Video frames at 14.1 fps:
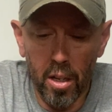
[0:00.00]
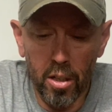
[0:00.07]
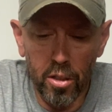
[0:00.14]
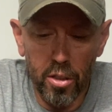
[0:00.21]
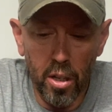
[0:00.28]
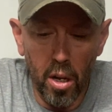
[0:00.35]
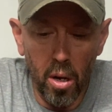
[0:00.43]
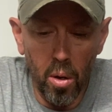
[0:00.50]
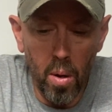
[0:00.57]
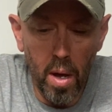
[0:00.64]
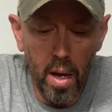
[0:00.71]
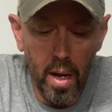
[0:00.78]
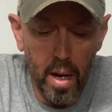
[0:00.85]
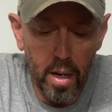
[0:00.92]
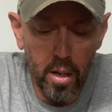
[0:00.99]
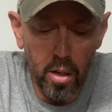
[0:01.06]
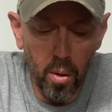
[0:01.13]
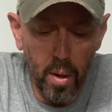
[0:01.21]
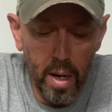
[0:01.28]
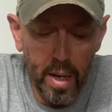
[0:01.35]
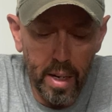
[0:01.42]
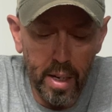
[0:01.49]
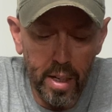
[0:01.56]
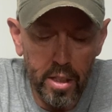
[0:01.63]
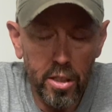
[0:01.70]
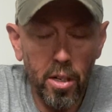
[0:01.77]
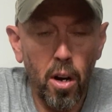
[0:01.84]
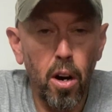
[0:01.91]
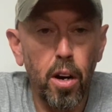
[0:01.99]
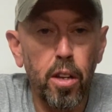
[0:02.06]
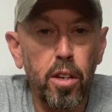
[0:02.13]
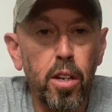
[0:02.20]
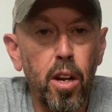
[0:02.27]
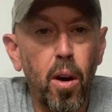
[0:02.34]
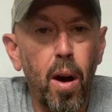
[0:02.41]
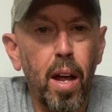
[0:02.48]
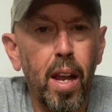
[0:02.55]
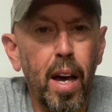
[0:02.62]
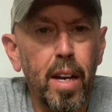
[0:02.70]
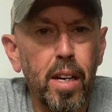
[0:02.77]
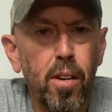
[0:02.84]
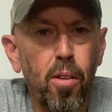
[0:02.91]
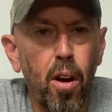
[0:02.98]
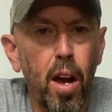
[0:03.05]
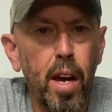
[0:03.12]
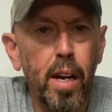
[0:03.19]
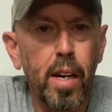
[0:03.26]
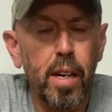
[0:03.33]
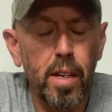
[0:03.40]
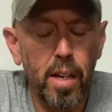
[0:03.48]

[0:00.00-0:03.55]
So I'm gonna go ahead and get started. You know I like to crank.